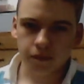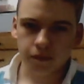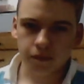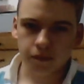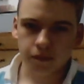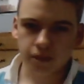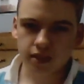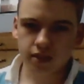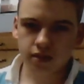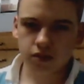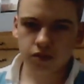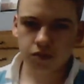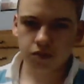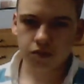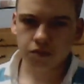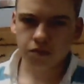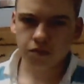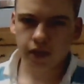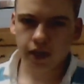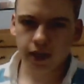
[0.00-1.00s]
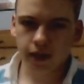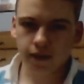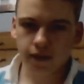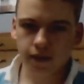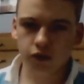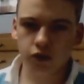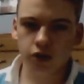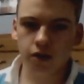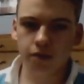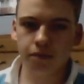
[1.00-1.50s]
lists, like if
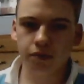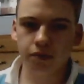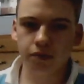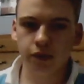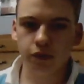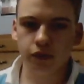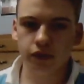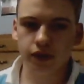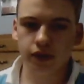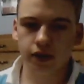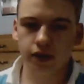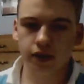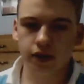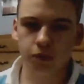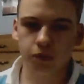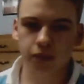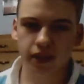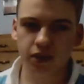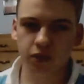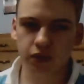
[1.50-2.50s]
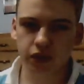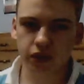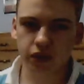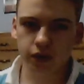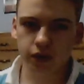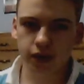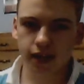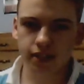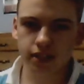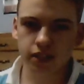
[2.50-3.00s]
you're playing
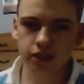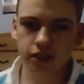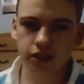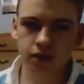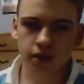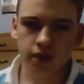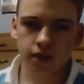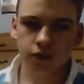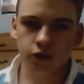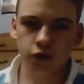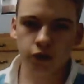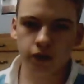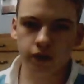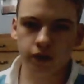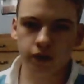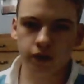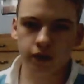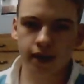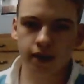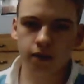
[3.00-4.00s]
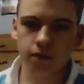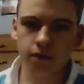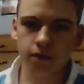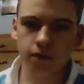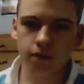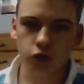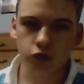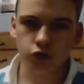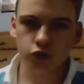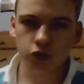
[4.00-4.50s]
without Ninetales, you're gonna add
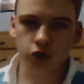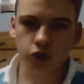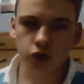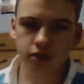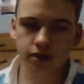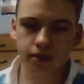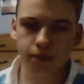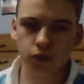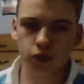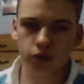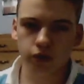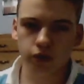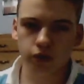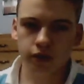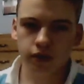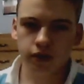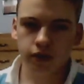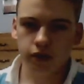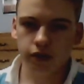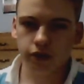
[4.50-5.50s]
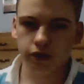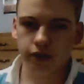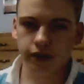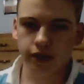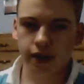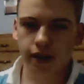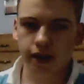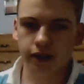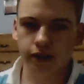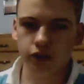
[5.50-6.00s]
more draw support, you're gonna
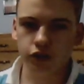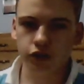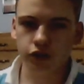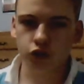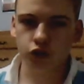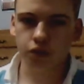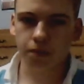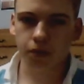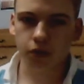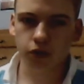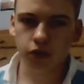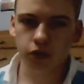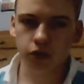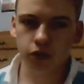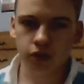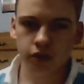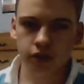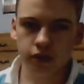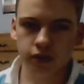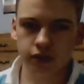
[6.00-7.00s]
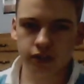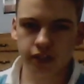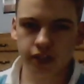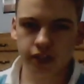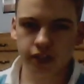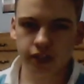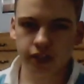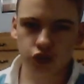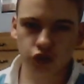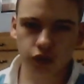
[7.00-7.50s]
add Junipers,
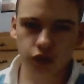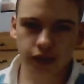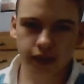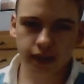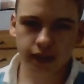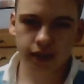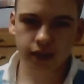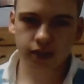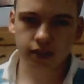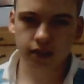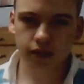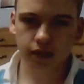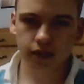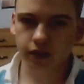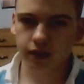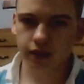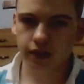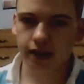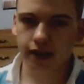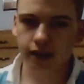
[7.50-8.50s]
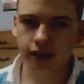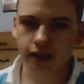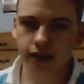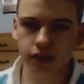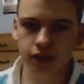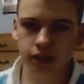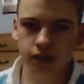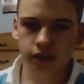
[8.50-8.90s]
Sage's Training, stuff like that.